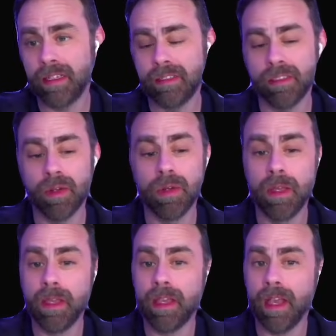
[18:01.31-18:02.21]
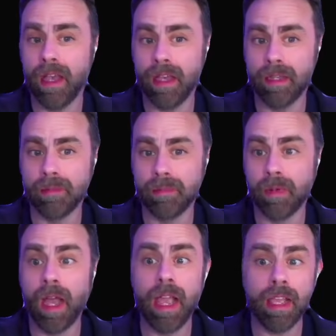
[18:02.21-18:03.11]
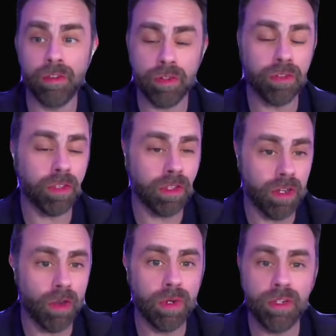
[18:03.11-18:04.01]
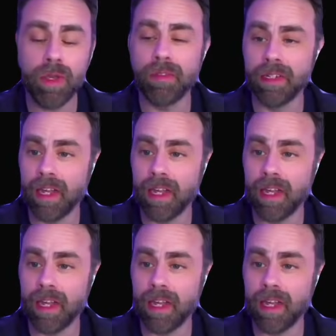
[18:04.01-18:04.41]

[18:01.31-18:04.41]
So and just so you know, we do have a lot of